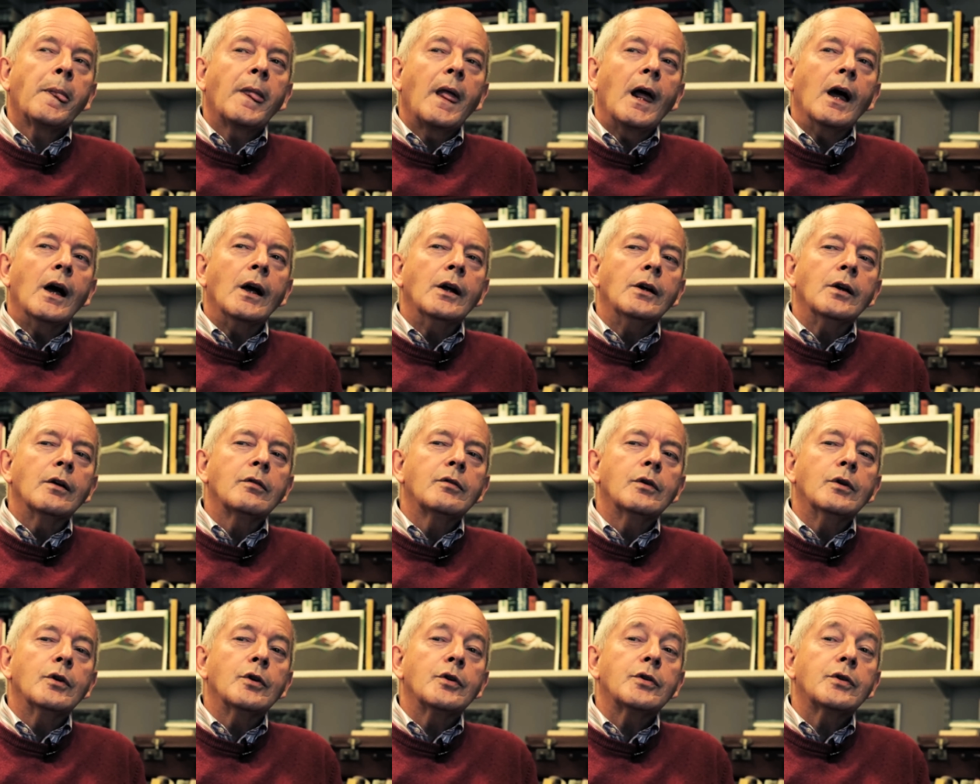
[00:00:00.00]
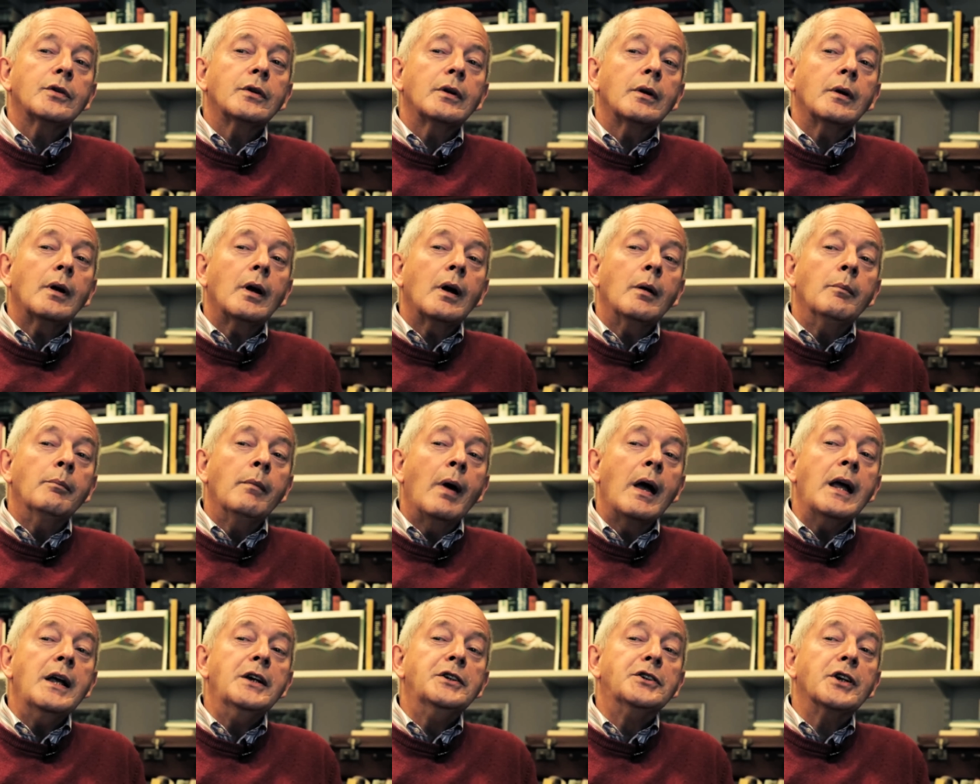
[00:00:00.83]
And of course, a
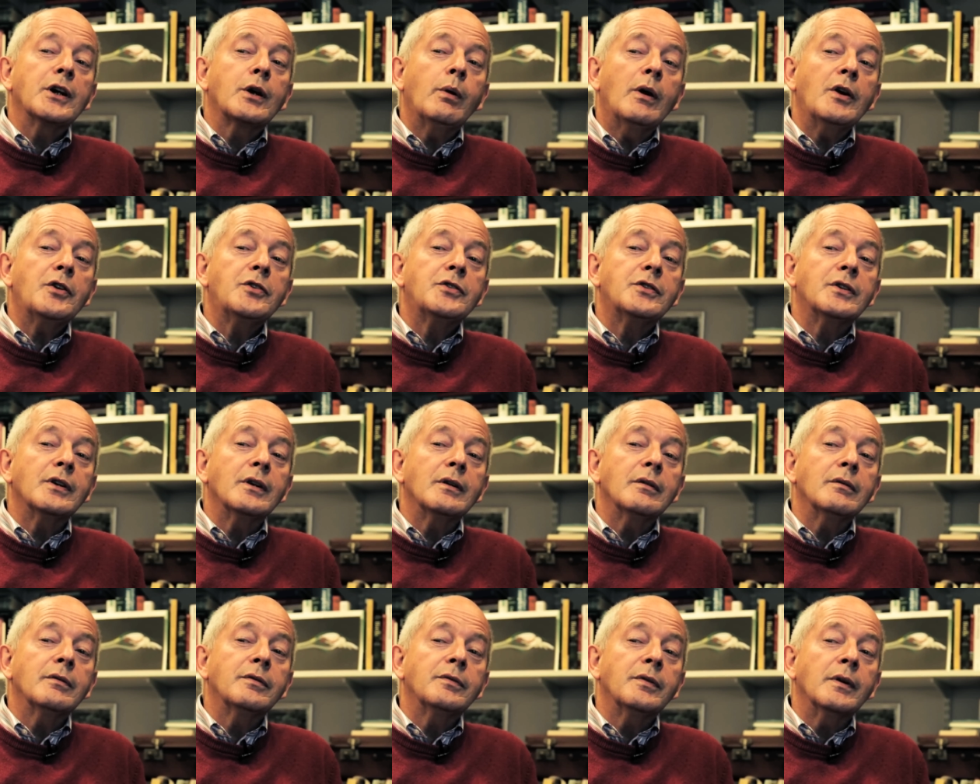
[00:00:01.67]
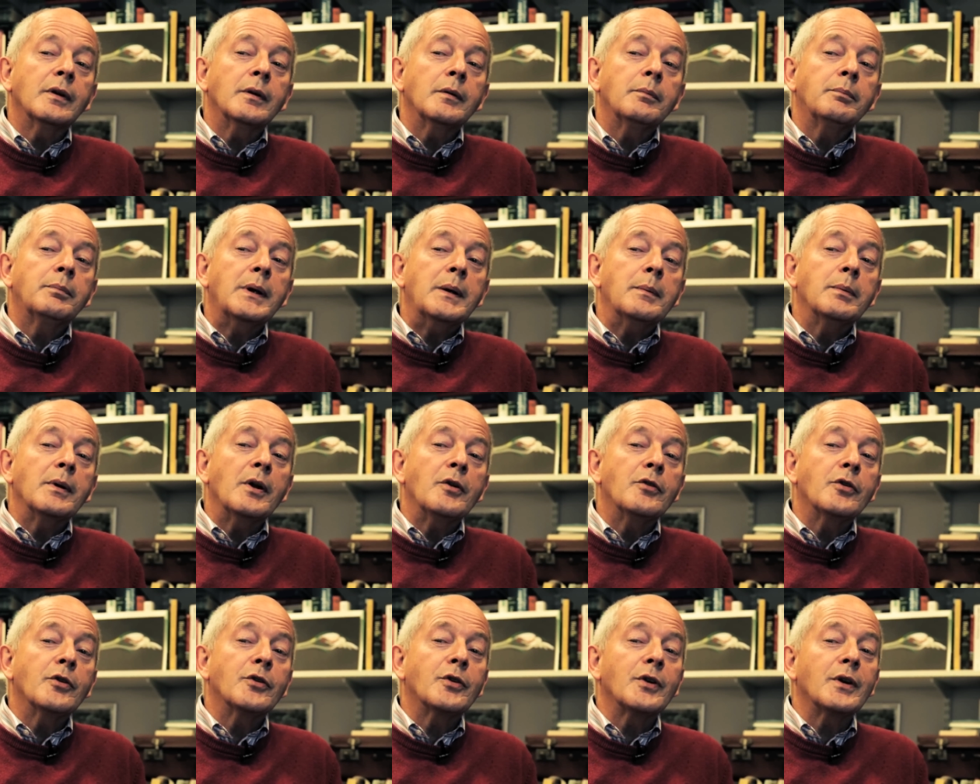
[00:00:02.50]
major question for people
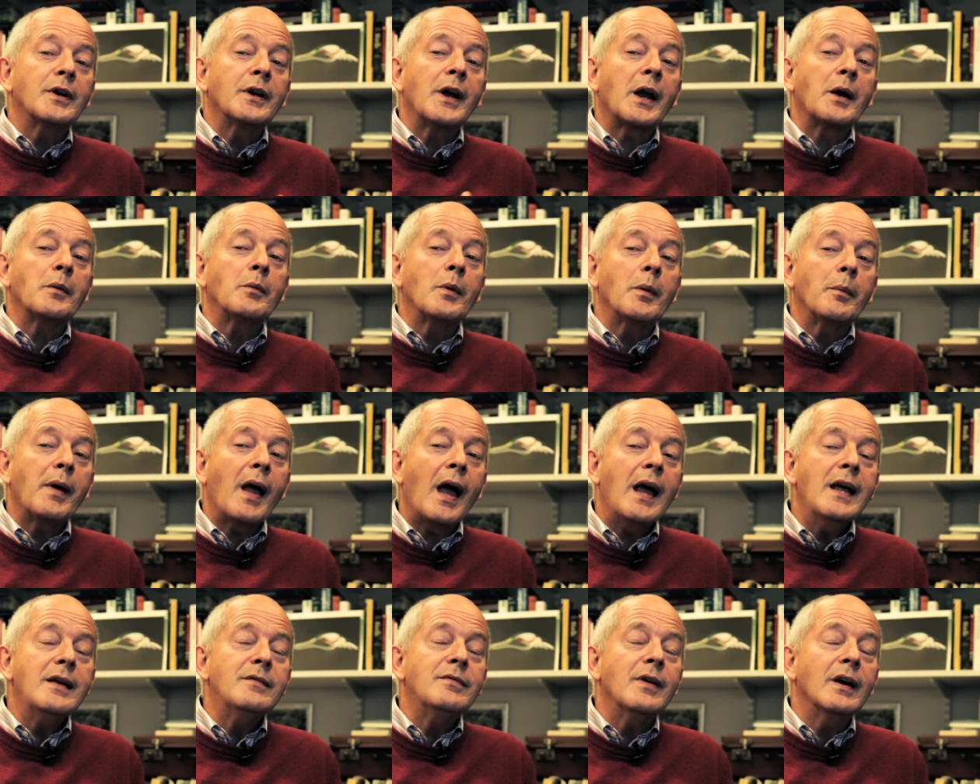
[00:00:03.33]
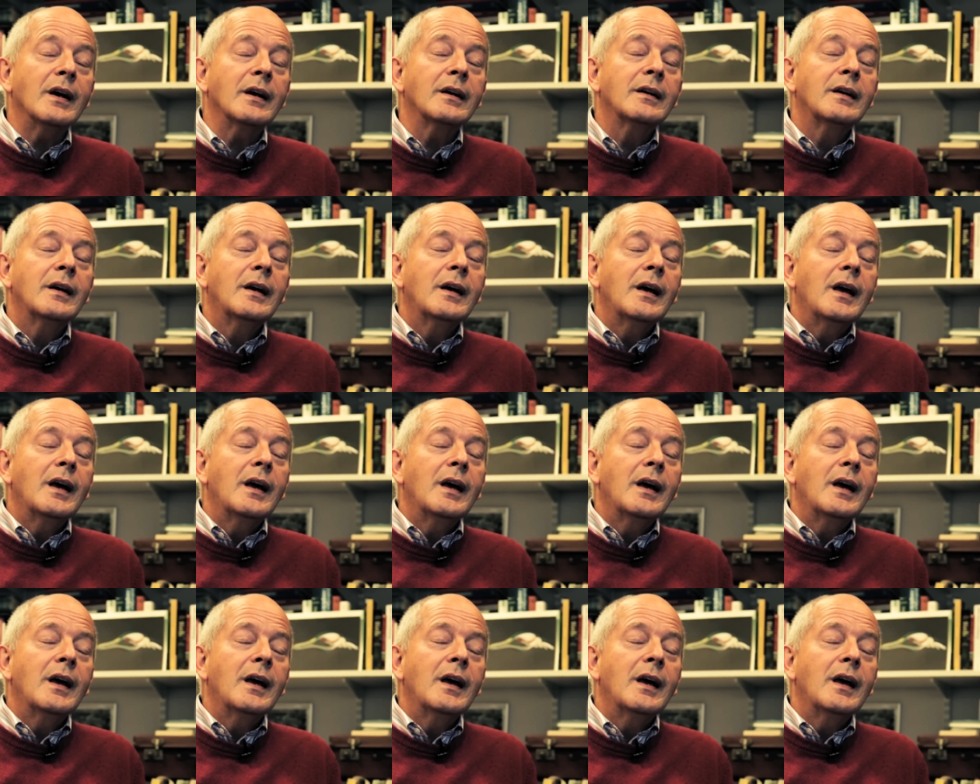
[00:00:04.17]
interested in animal behavior,